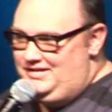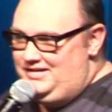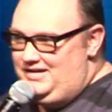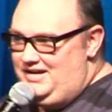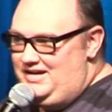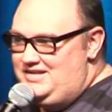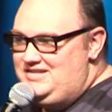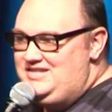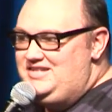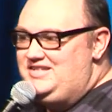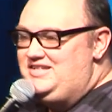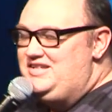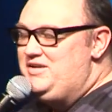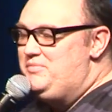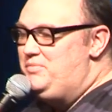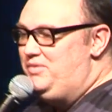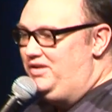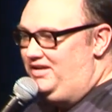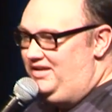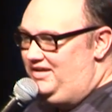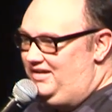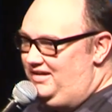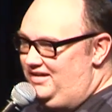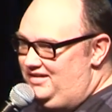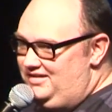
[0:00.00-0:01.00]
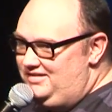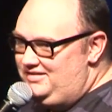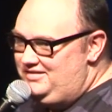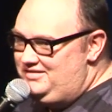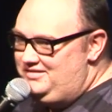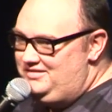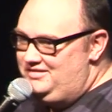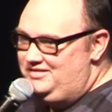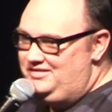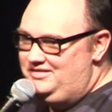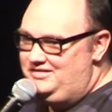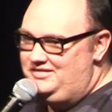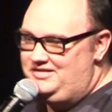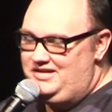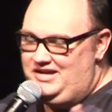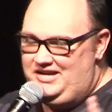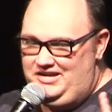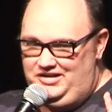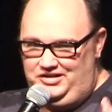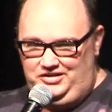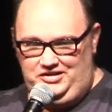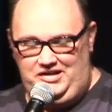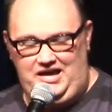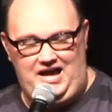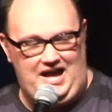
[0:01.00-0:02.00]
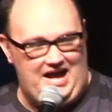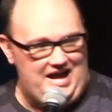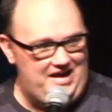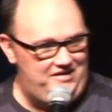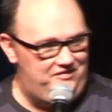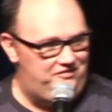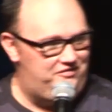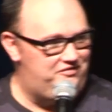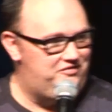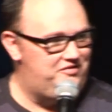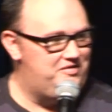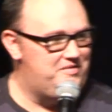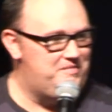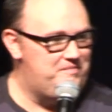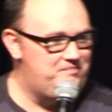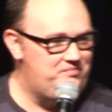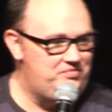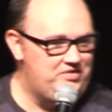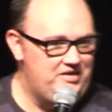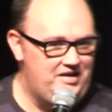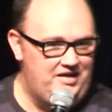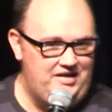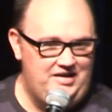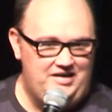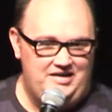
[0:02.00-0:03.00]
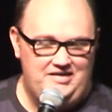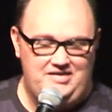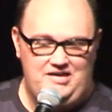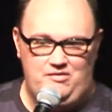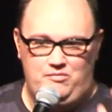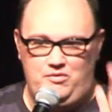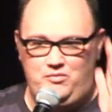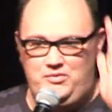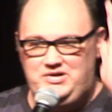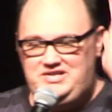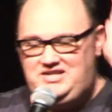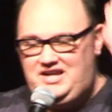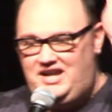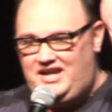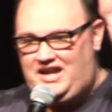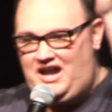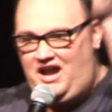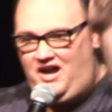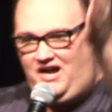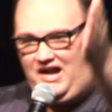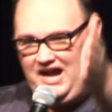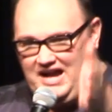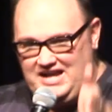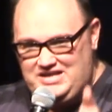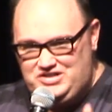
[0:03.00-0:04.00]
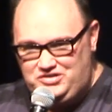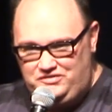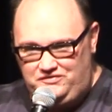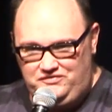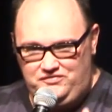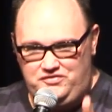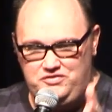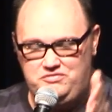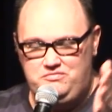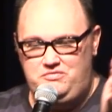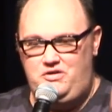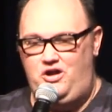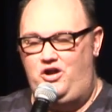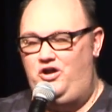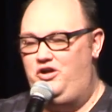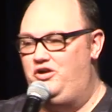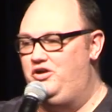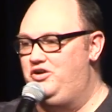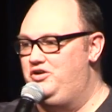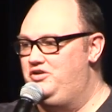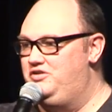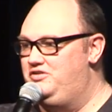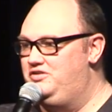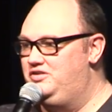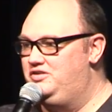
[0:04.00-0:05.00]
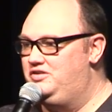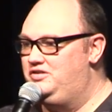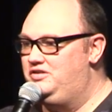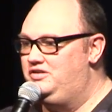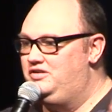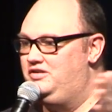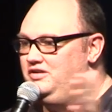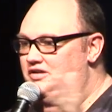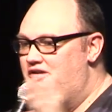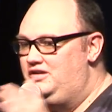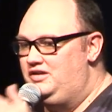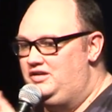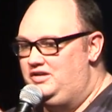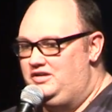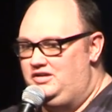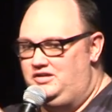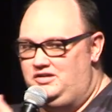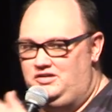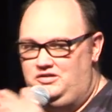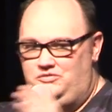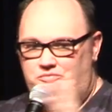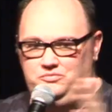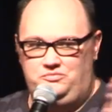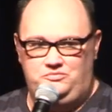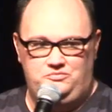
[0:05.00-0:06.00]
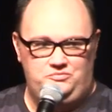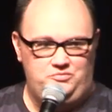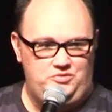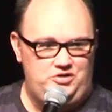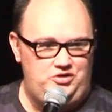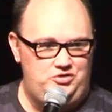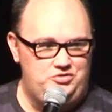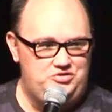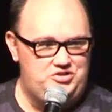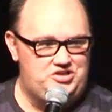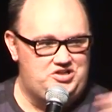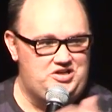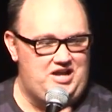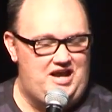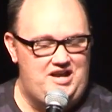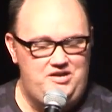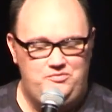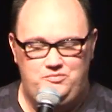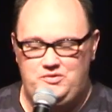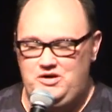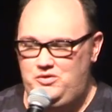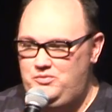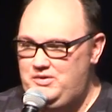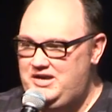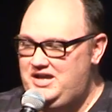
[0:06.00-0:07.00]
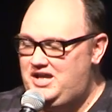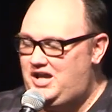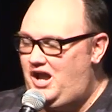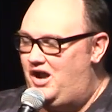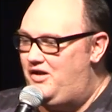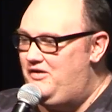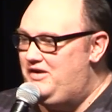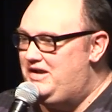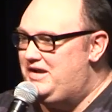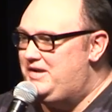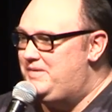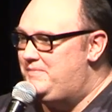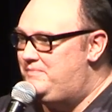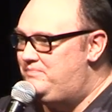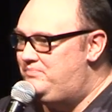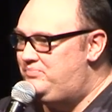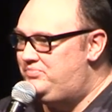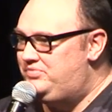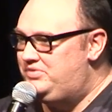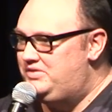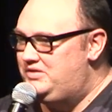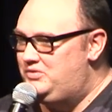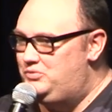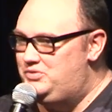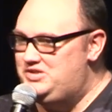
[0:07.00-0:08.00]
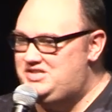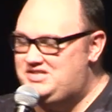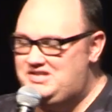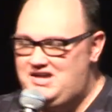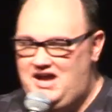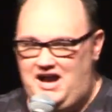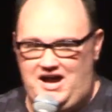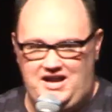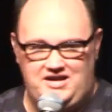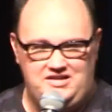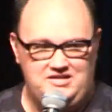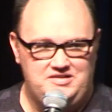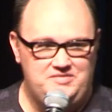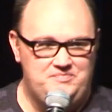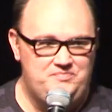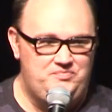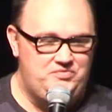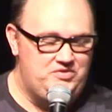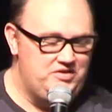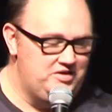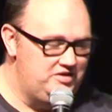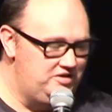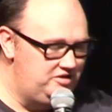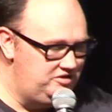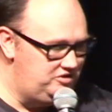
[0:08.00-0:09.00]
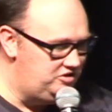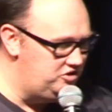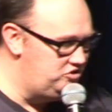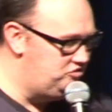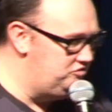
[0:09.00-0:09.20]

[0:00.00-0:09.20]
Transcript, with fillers: It's similar in life that when we take our eyes off the road, we lose sight of where we're going, we start to